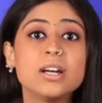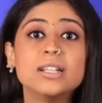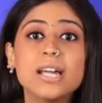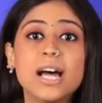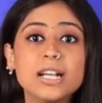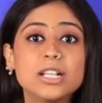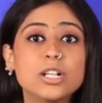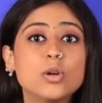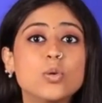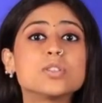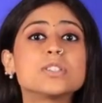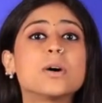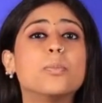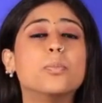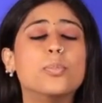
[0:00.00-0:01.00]
that
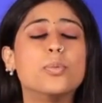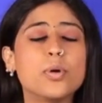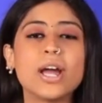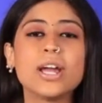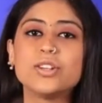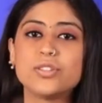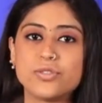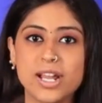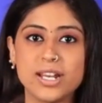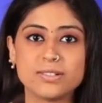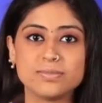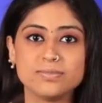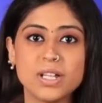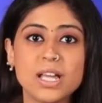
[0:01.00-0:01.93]
glows a bright red,